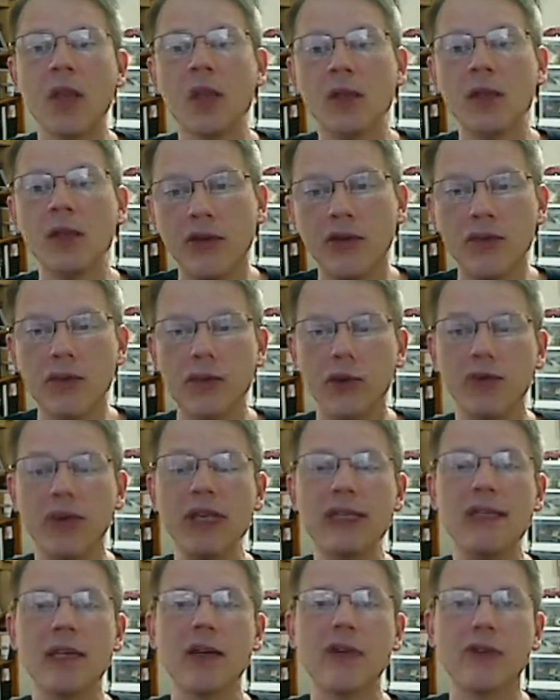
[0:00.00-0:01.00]
The
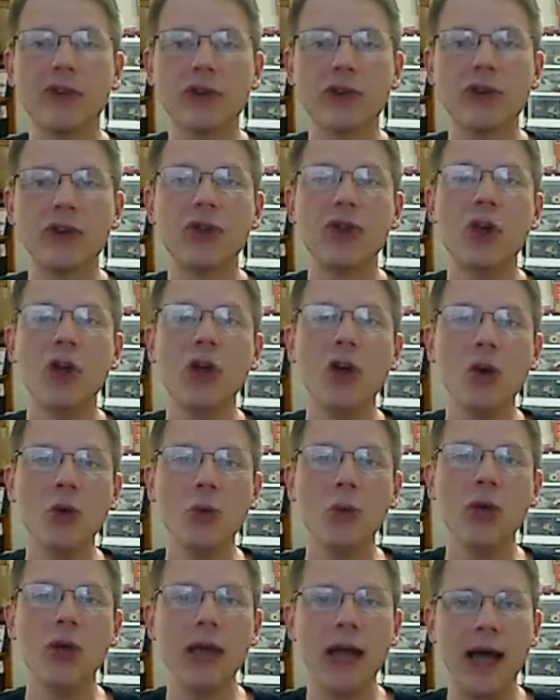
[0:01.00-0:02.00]
retail version
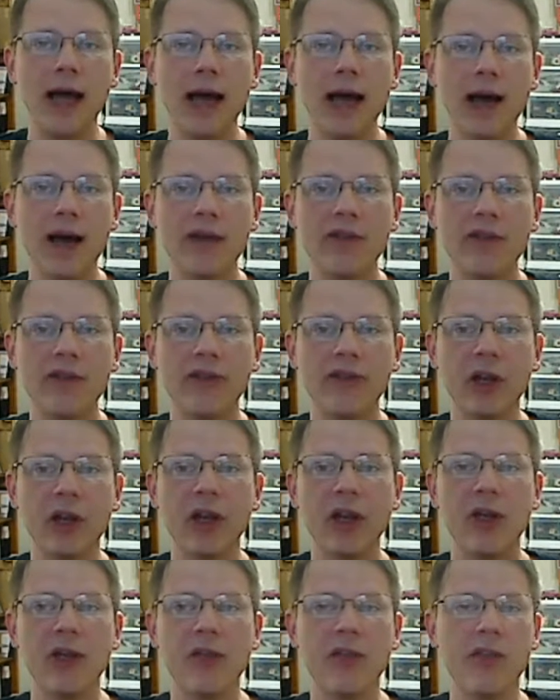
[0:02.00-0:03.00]
will have
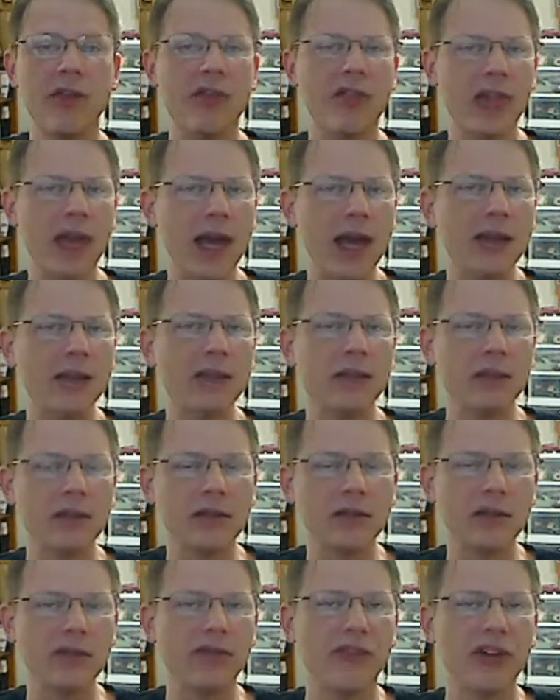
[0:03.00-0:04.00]
that
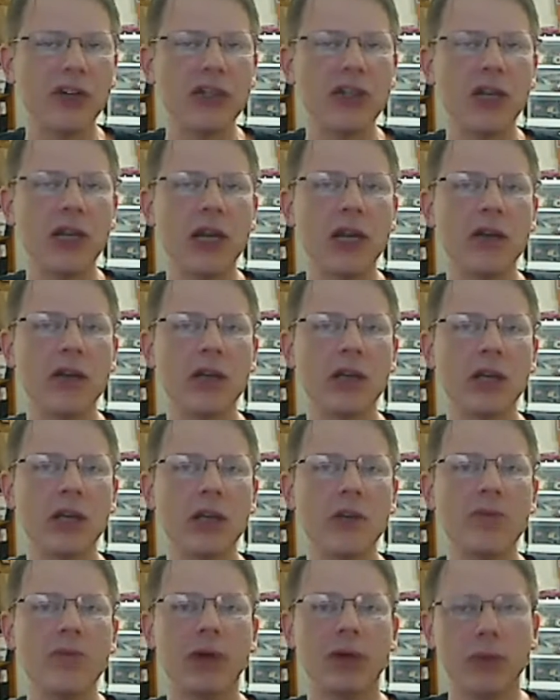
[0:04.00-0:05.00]

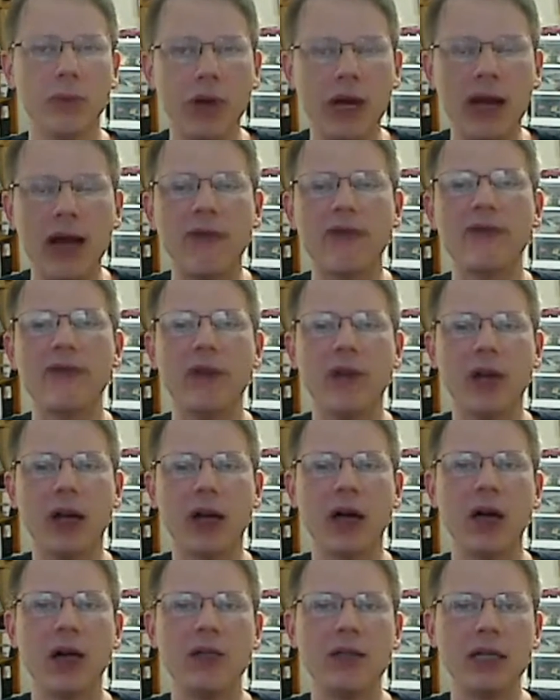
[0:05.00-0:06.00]
functionality, but it will have
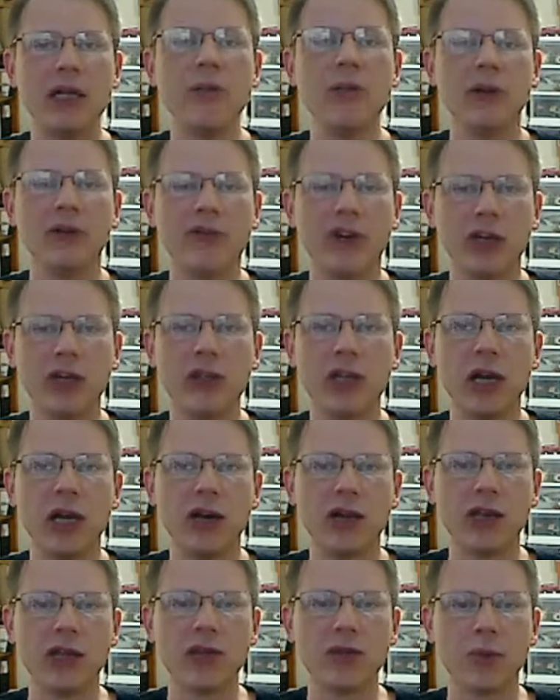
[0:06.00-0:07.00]
deeper
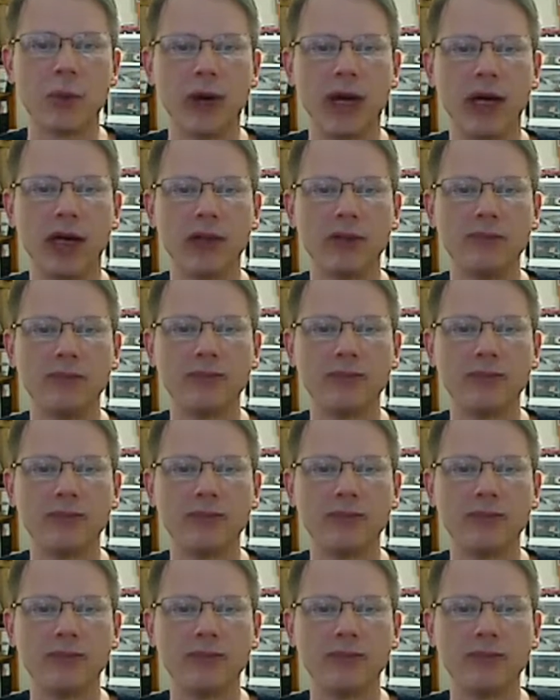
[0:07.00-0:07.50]
functionality as well.